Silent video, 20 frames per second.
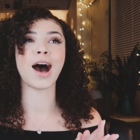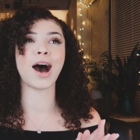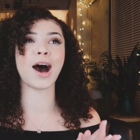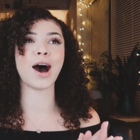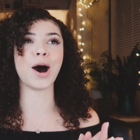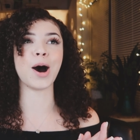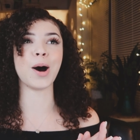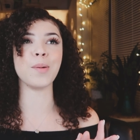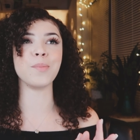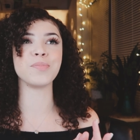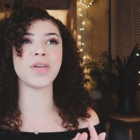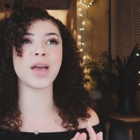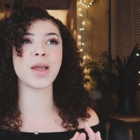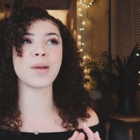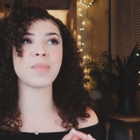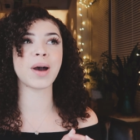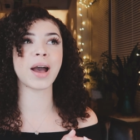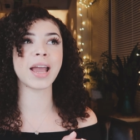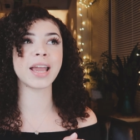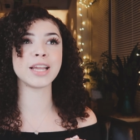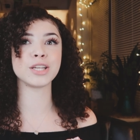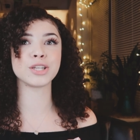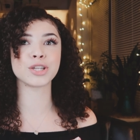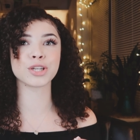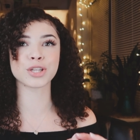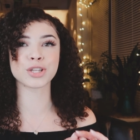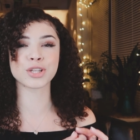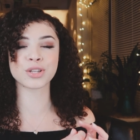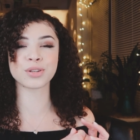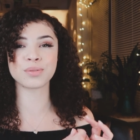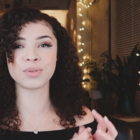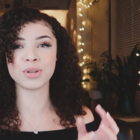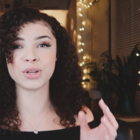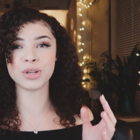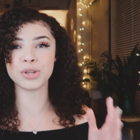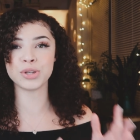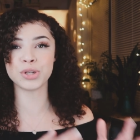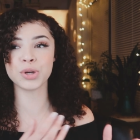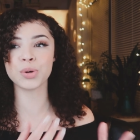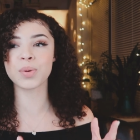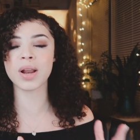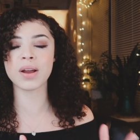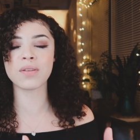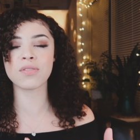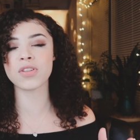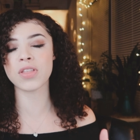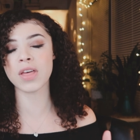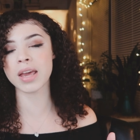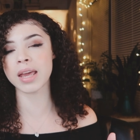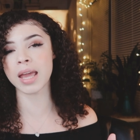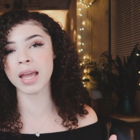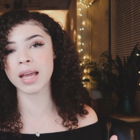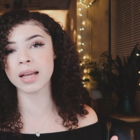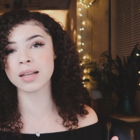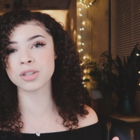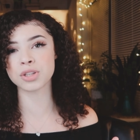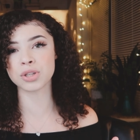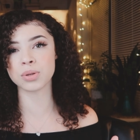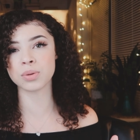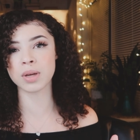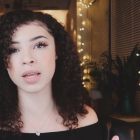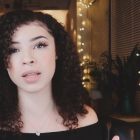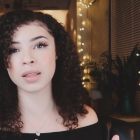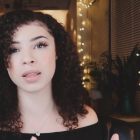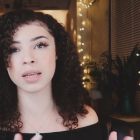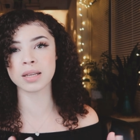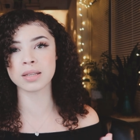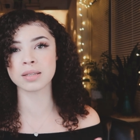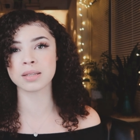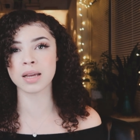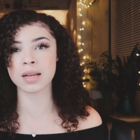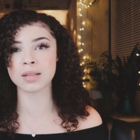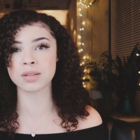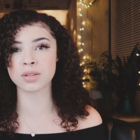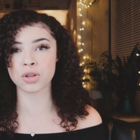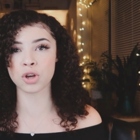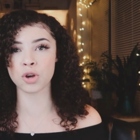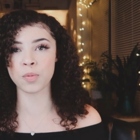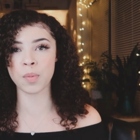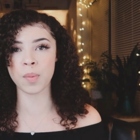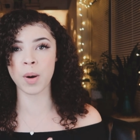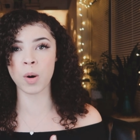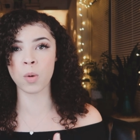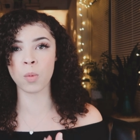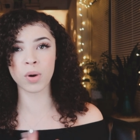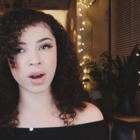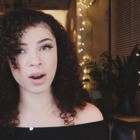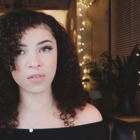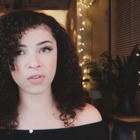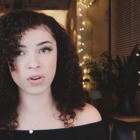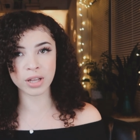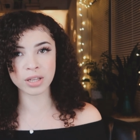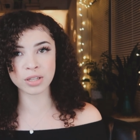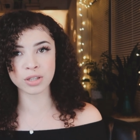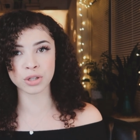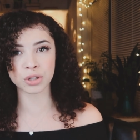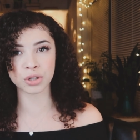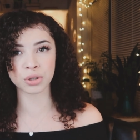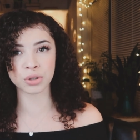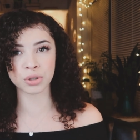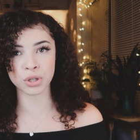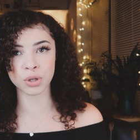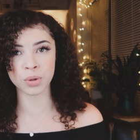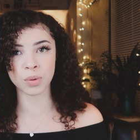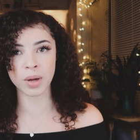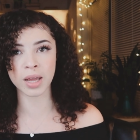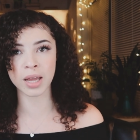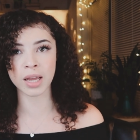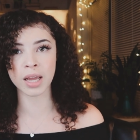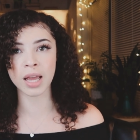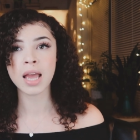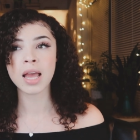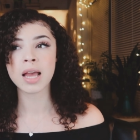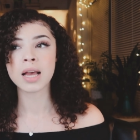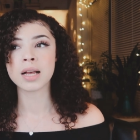um, they might just do whatever they can to get the inside scoop about whatever it is that you're doing